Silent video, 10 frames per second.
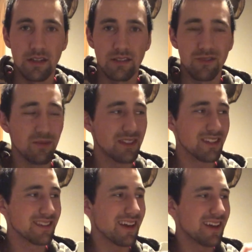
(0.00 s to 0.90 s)
So with
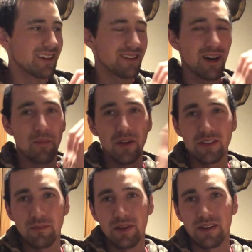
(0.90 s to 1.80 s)
the sight, a
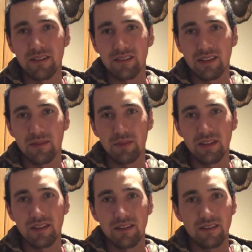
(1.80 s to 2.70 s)
multi-pin can
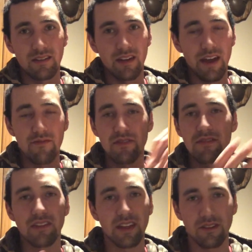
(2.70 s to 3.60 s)
be
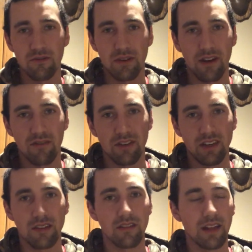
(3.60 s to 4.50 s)
everything that you would ever
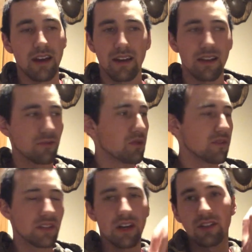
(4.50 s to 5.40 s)
need. A lot of guys won't
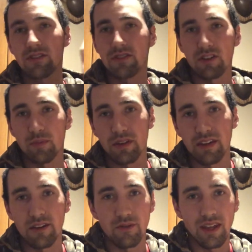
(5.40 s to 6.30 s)
even touch a single pin.
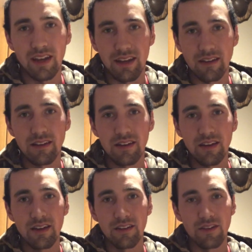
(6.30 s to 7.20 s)
They don't need it.
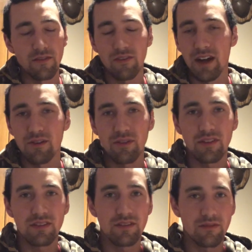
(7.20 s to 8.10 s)
They're fine
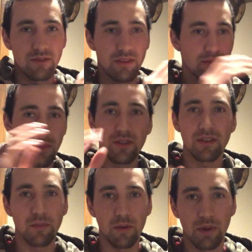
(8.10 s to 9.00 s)
with
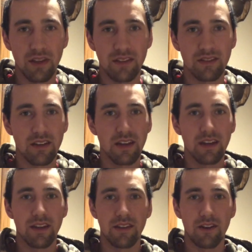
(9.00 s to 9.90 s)
multiple pins.
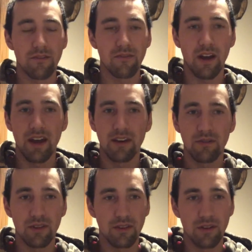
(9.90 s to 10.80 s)
They're fine
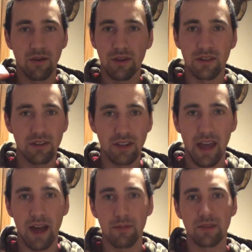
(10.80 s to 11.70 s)
with knowing their
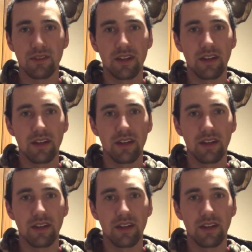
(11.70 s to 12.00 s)
gaps.